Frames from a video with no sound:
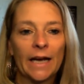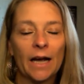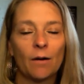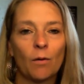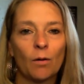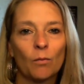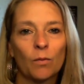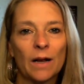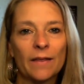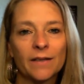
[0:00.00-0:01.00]

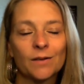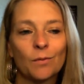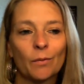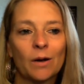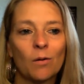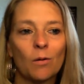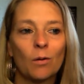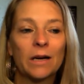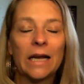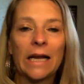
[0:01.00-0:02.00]
And this is what we
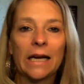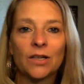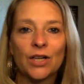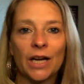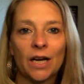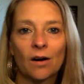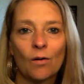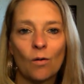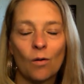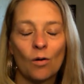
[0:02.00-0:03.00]
call an energetic
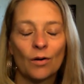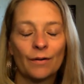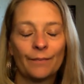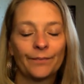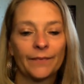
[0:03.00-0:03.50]
cord.